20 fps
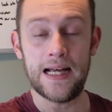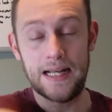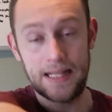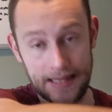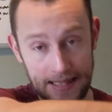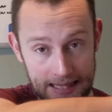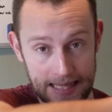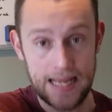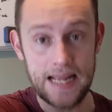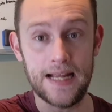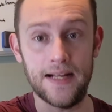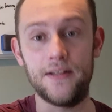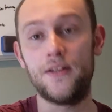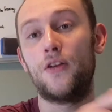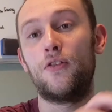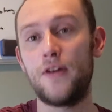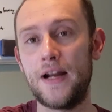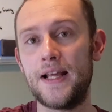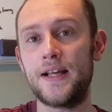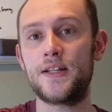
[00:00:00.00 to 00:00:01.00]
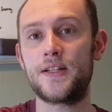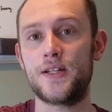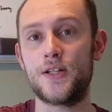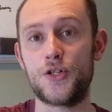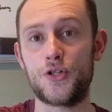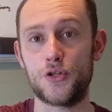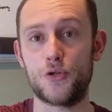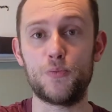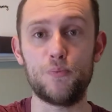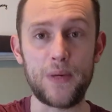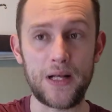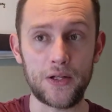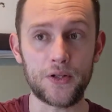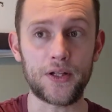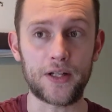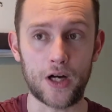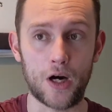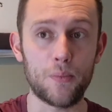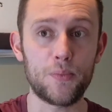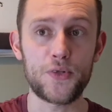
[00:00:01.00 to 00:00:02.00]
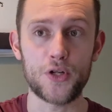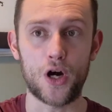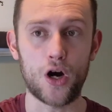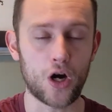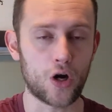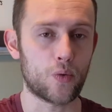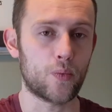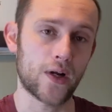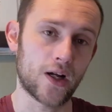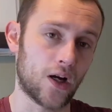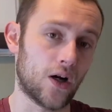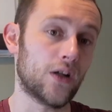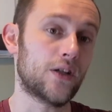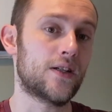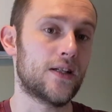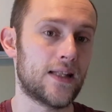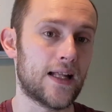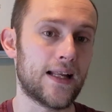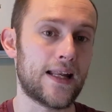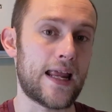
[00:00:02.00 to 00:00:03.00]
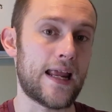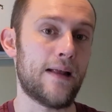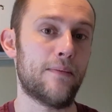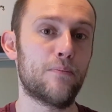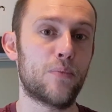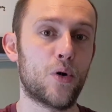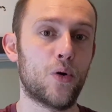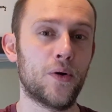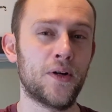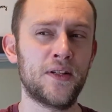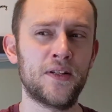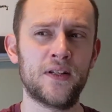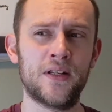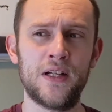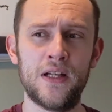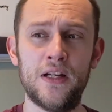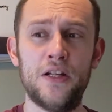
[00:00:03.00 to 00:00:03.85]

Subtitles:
and then the rest is just building up to how we got to that end point.